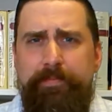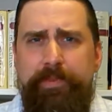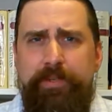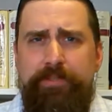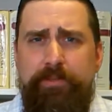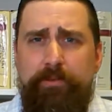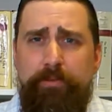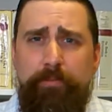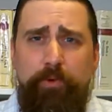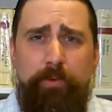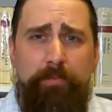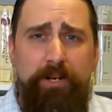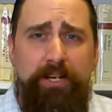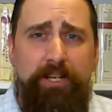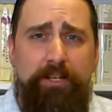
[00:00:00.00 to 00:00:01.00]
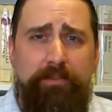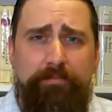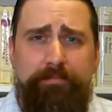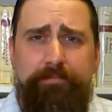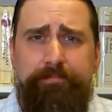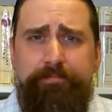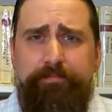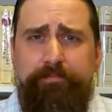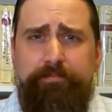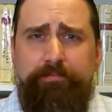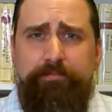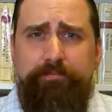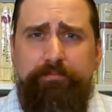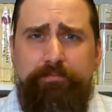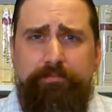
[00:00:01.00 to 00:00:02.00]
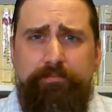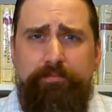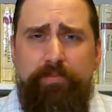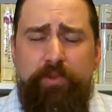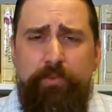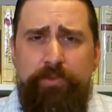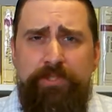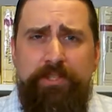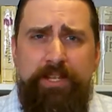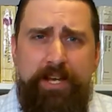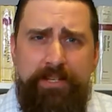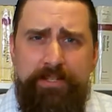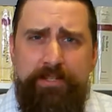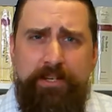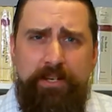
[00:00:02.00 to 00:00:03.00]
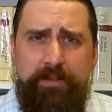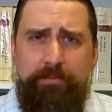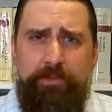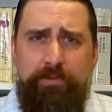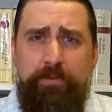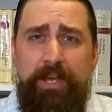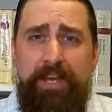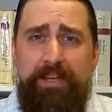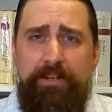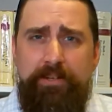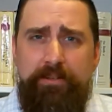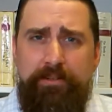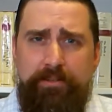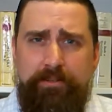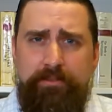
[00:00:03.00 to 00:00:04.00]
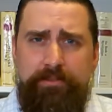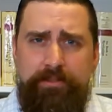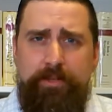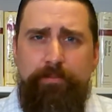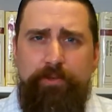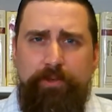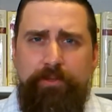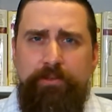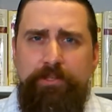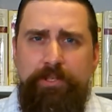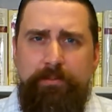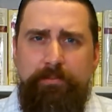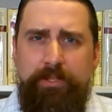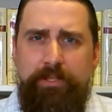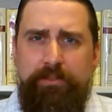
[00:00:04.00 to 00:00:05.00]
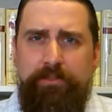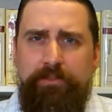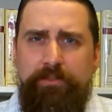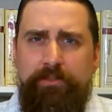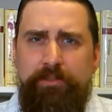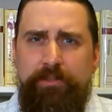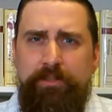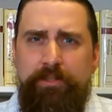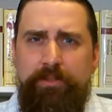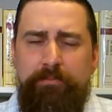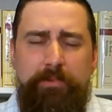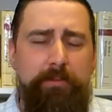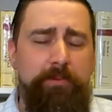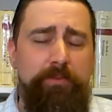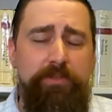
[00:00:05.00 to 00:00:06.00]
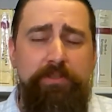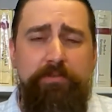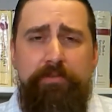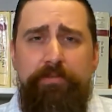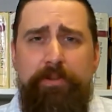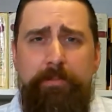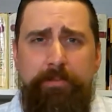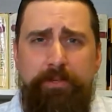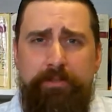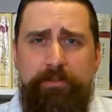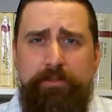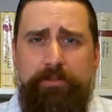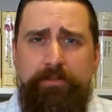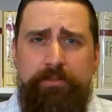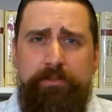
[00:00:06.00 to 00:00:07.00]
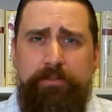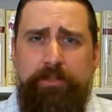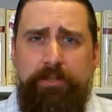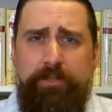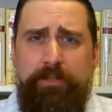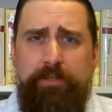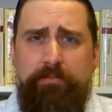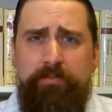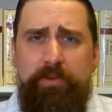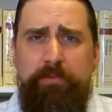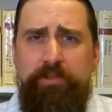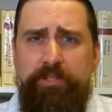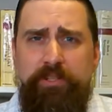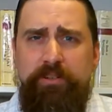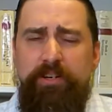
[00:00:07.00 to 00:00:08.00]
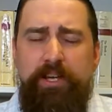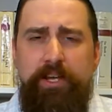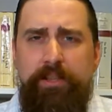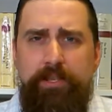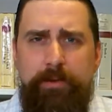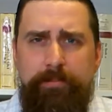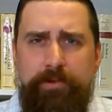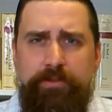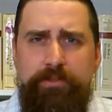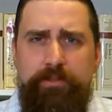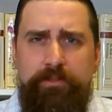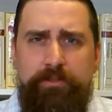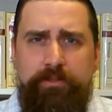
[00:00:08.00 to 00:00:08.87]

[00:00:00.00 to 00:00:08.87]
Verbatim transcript: or someone with more money. When was the last time you hated someone or something? Maybe it was even flippant. Maybe you said, Oh, I hate that person.